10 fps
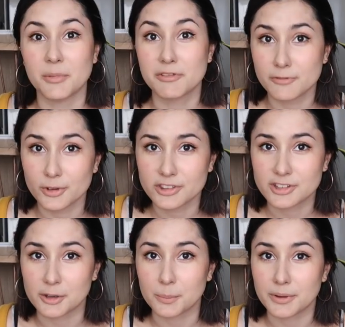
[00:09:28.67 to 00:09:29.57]
And my fourth
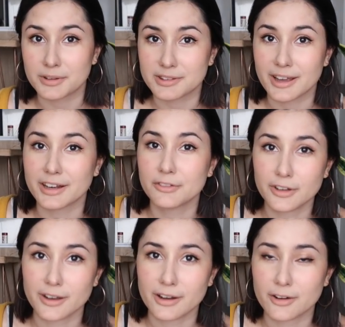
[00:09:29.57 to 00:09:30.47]
tip is that if
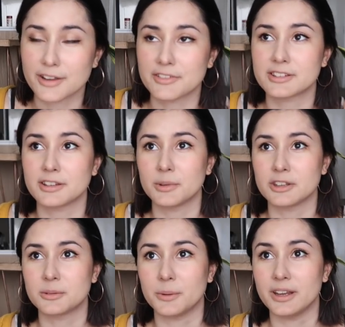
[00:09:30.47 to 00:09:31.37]
you are craving something
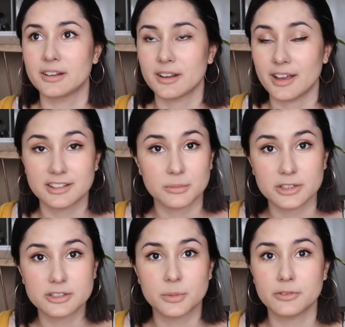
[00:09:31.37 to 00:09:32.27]
sweet, as I
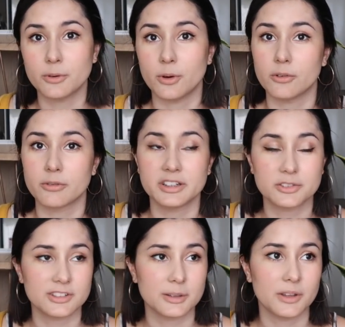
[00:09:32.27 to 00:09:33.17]
mentioned before, reach
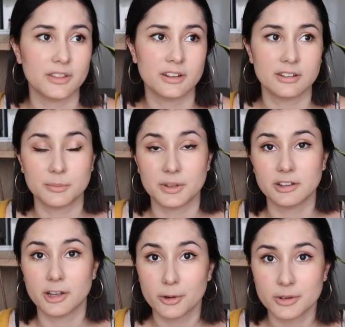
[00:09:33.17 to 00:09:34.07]
for something that is a bit
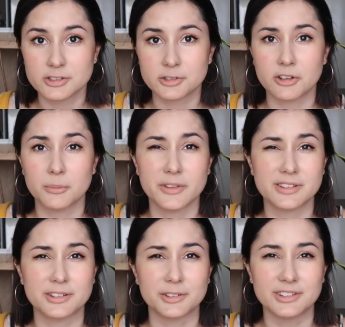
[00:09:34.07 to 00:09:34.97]
lower in sugar but
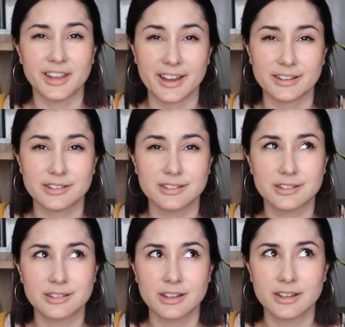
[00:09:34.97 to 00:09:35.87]
still
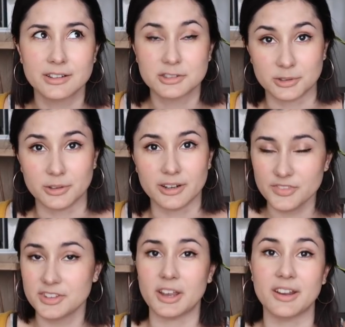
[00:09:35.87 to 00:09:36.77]
tastes sugary.
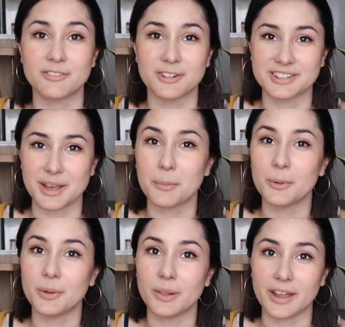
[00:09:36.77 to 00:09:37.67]
So for
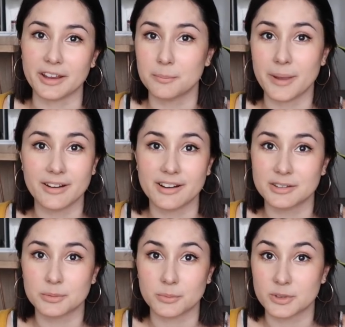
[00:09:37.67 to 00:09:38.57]
example, like
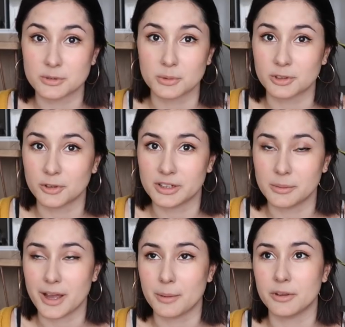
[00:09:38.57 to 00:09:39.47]
berries, which we were talking
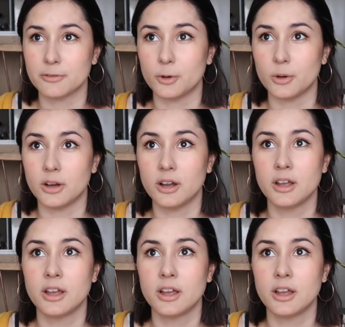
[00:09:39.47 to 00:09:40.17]
about before,